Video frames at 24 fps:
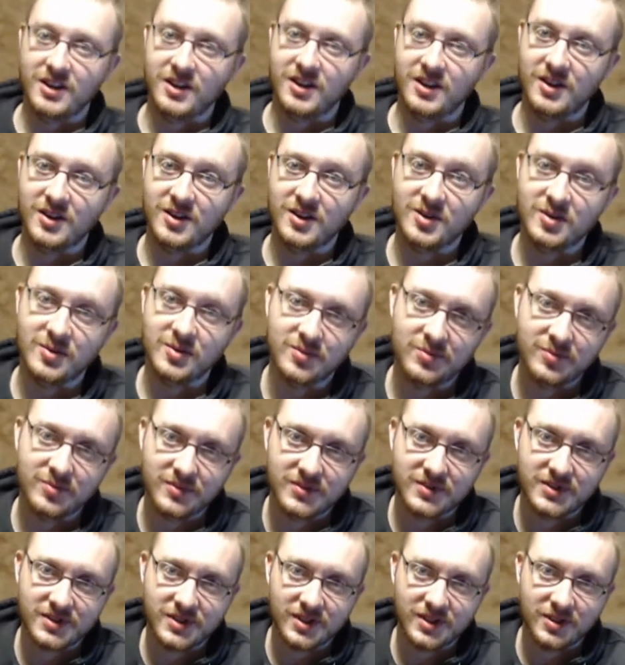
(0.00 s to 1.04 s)
Um,
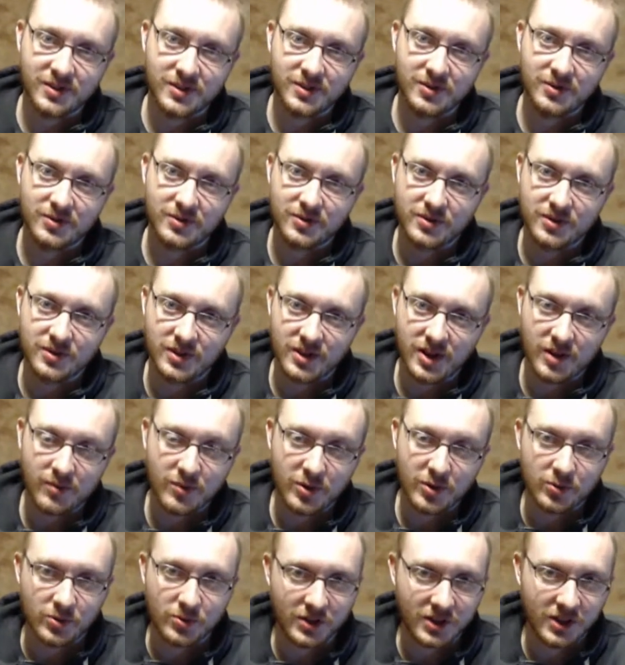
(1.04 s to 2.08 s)
so I've
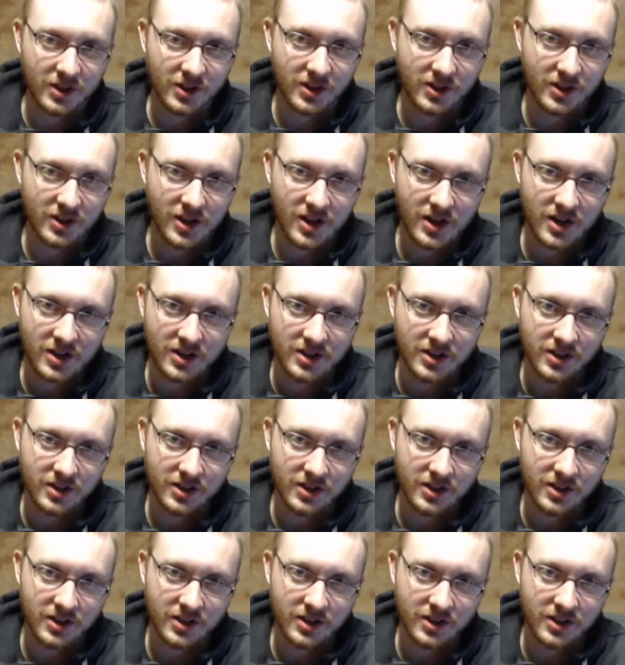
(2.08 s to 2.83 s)
been working a lot,